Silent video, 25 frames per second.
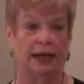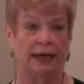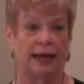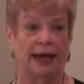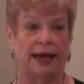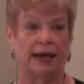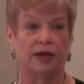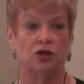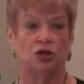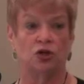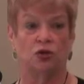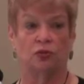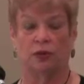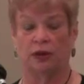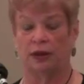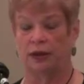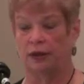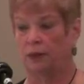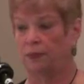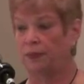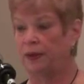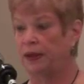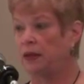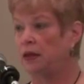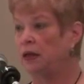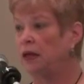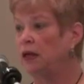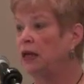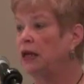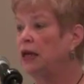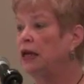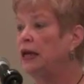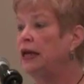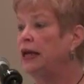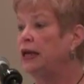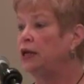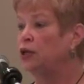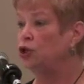engage you a little bit
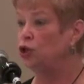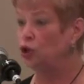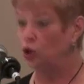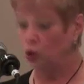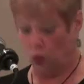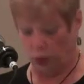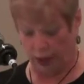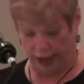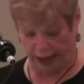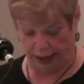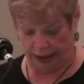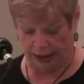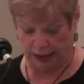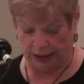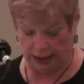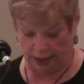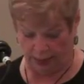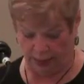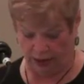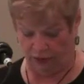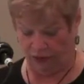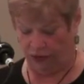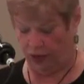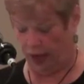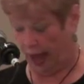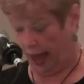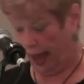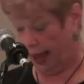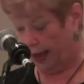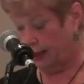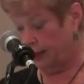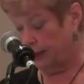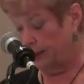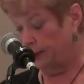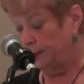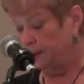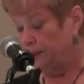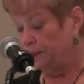in doing some of
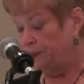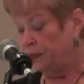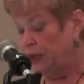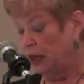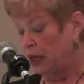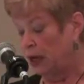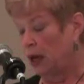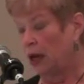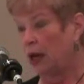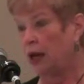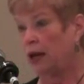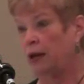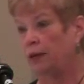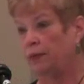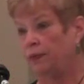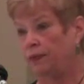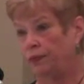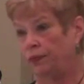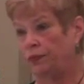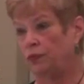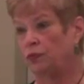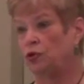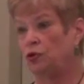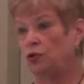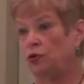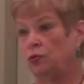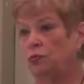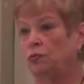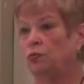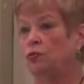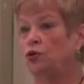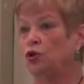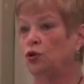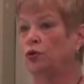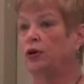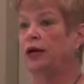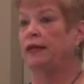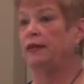that
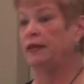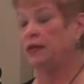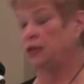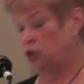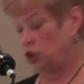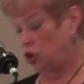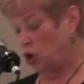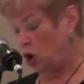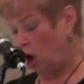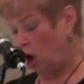during this